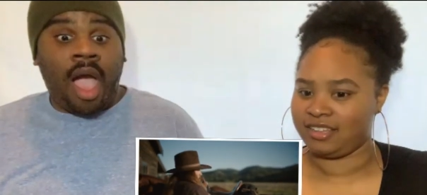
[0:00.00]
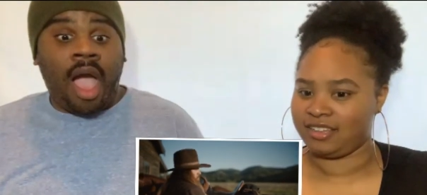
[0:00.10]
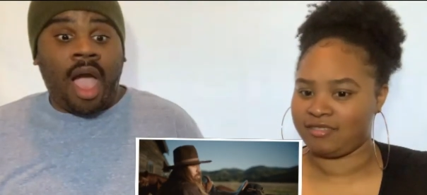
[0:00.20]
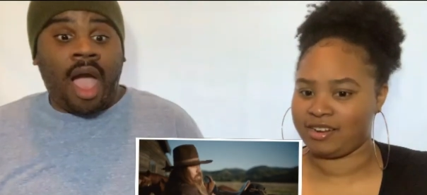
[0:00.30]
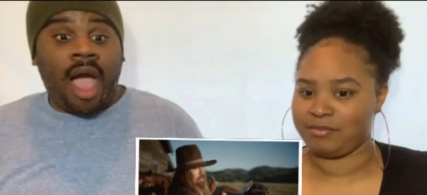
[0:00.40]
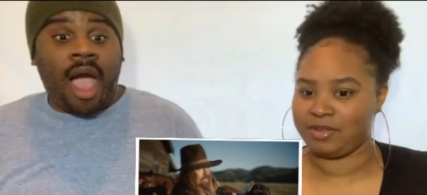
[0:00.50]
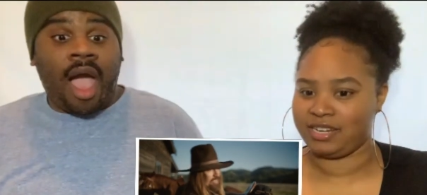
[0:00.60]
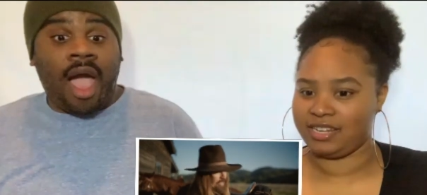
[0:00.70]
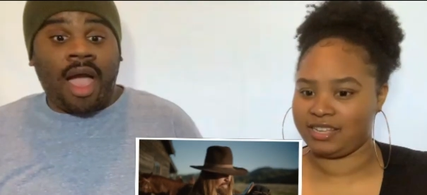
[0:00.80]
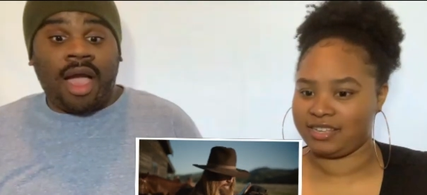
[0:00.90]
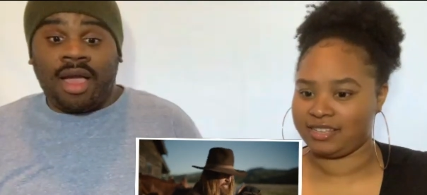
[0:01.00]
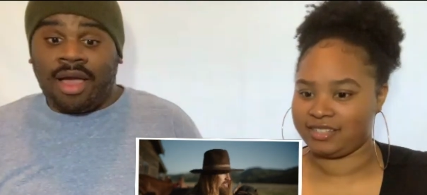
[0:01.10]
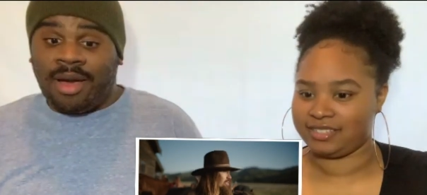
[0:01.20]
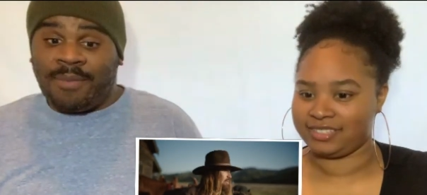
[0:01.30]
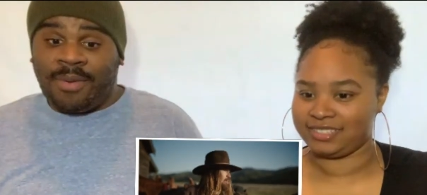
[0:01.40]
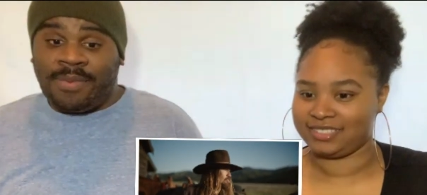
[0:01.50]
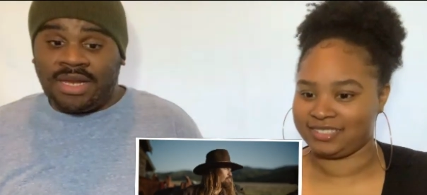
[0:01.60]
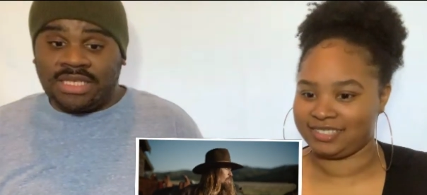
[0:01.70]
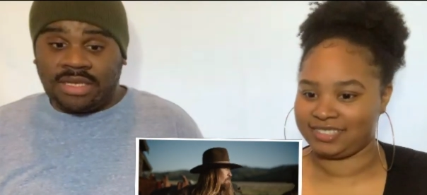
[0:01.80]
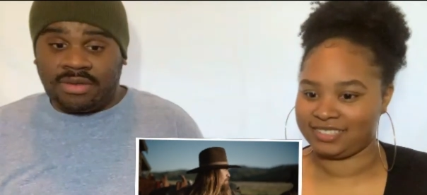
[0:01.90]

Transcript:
Speaker 1: All right, Ooh. Billy.
Speaker 2: Come on, Billy.